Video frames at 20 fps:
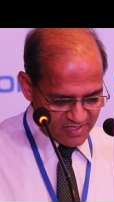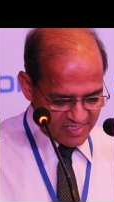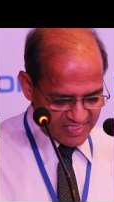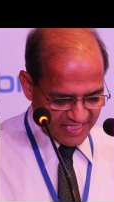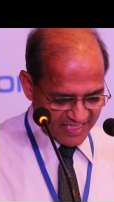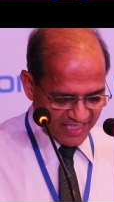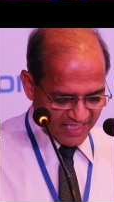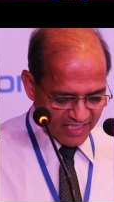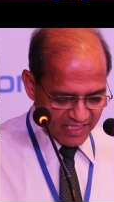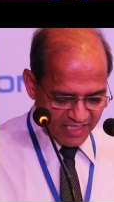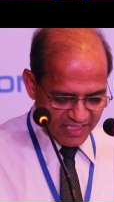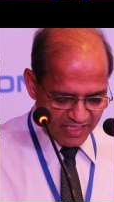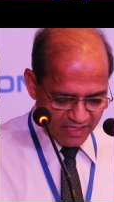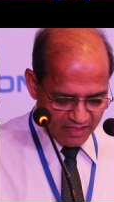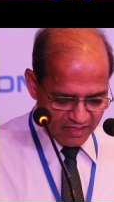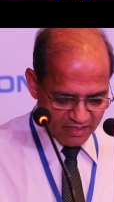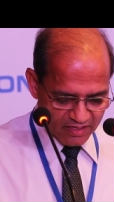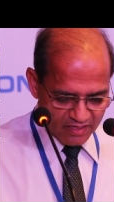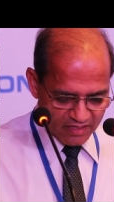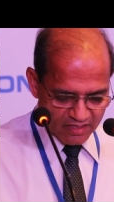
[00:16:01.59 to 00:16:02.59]
certainly
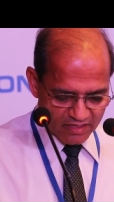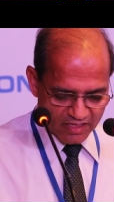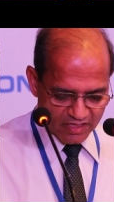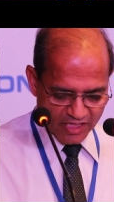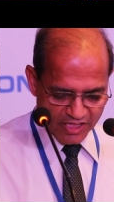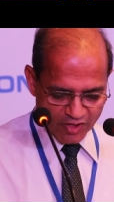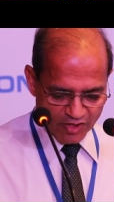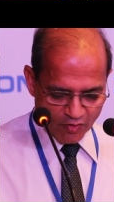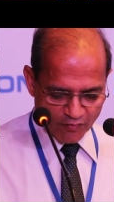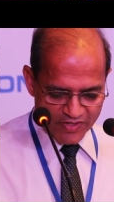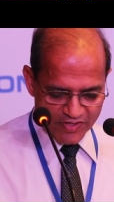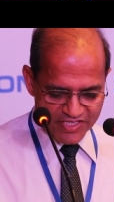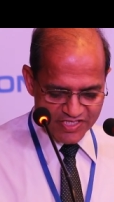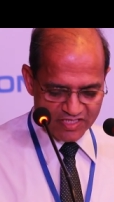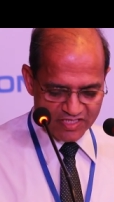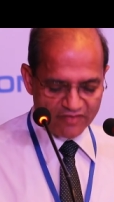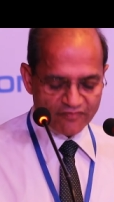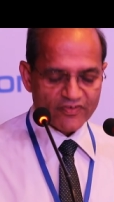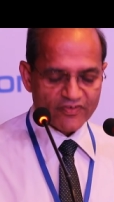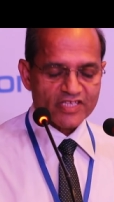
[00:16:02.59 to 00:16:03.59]
the
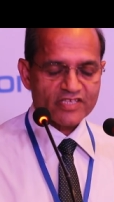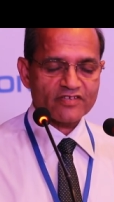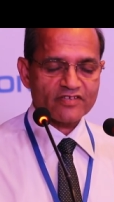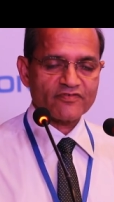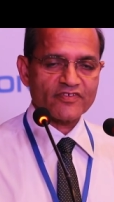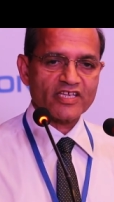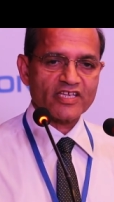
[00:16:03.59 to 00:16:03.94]
innovation which